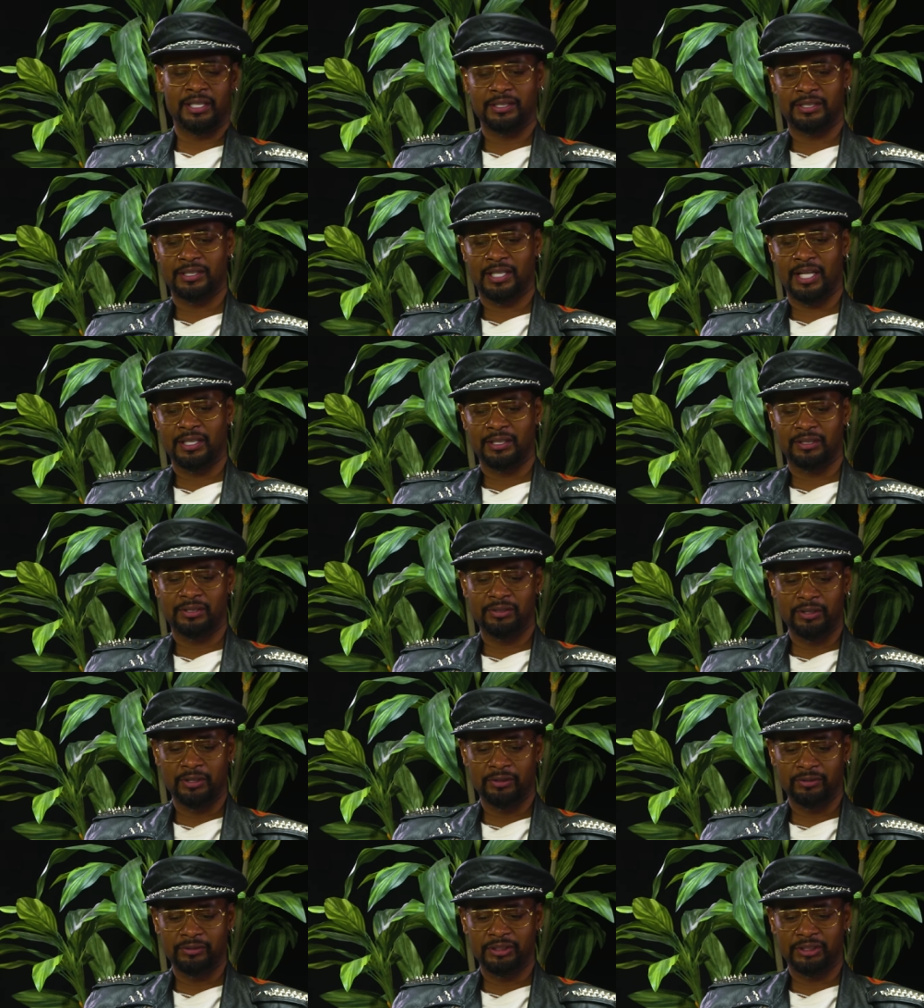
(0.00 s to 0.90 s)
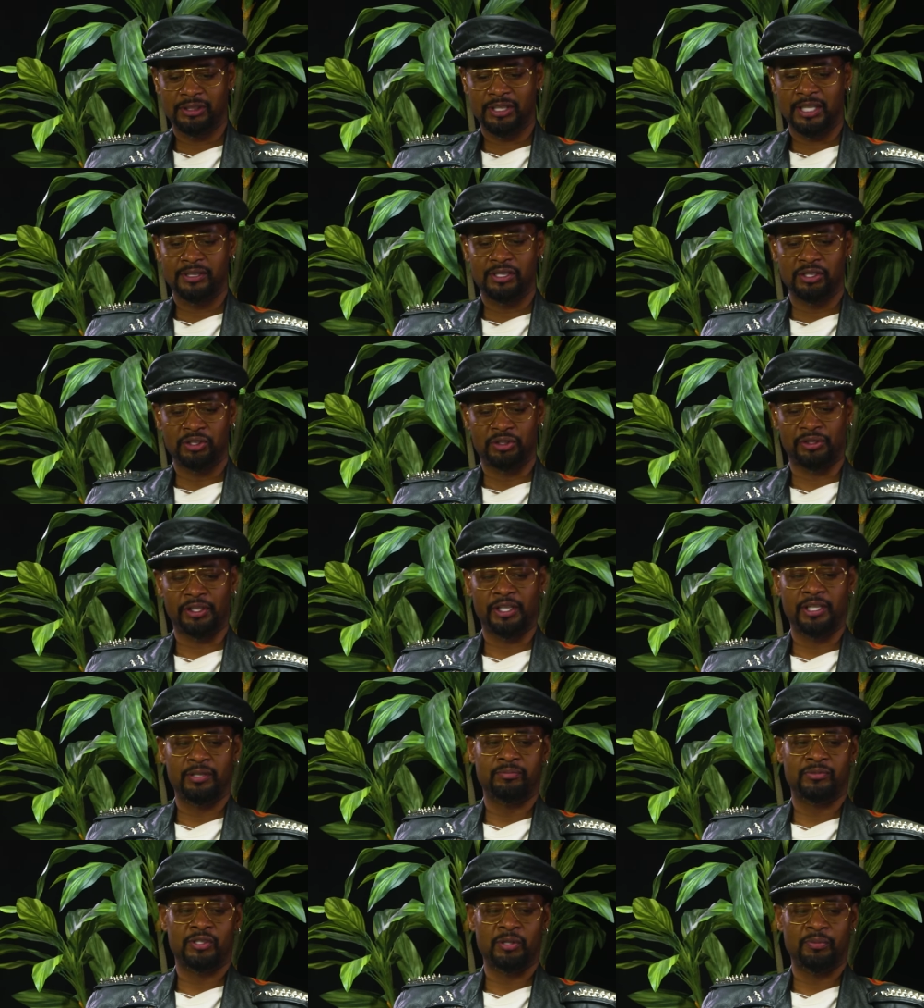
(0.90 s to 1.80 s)
think it's like, you know, just like the
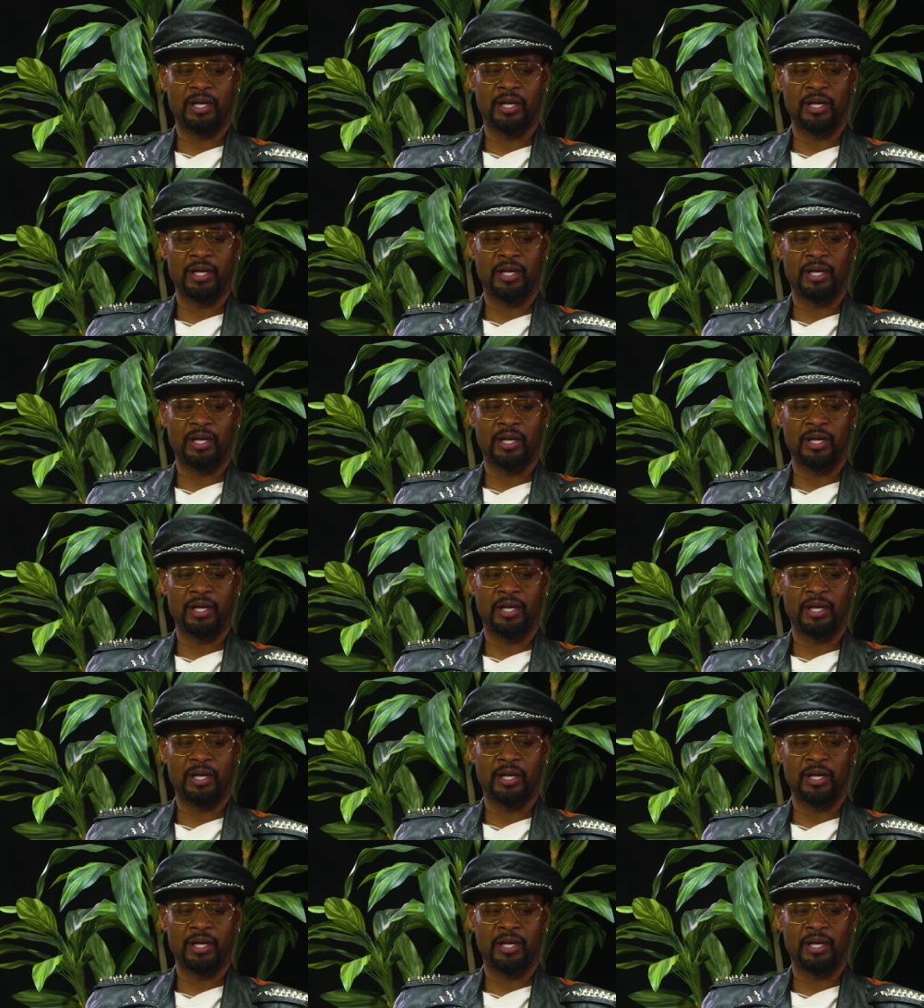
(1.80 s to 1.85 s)
dream